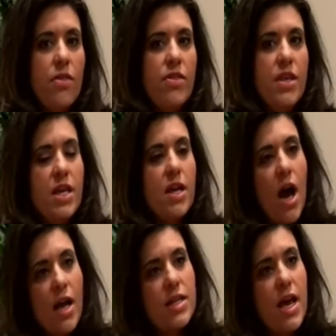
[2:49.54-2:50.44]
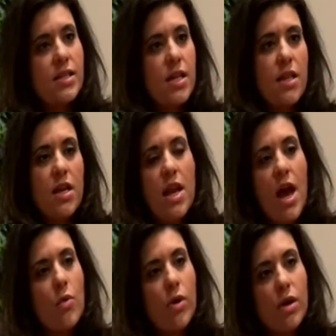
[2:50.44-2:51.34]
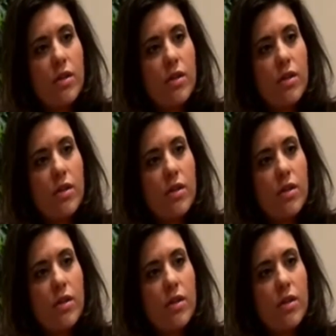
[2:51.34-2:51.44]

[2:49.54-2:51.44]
the contacts and the network